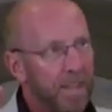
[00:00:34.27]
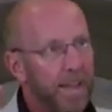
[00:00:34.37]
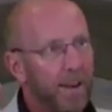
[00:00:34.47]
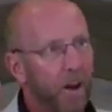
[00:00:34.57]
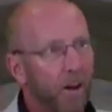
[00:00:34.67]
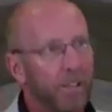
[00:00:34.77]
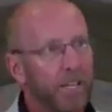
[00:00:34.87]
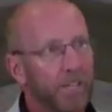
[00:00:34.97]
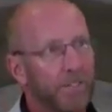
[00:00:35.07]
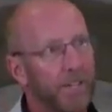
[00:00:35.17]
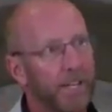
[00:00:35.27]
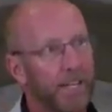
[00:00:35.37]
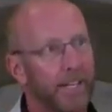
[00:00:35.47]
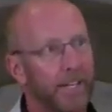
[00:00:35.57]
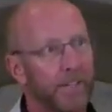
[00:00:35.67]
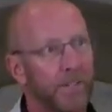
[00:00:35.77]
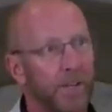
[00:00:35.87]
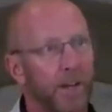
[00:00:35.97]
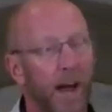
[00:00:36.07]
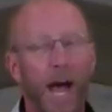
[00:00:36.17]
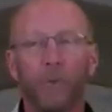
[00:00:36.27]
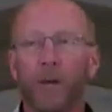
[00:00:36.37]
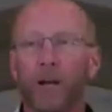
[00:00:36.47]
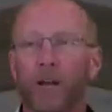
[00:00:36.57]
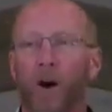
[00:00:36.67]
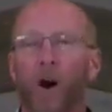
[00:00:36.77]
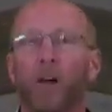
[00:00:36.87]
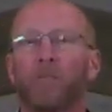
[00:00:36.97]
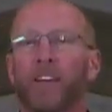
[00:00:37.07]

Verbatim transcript: and all he could say is, I all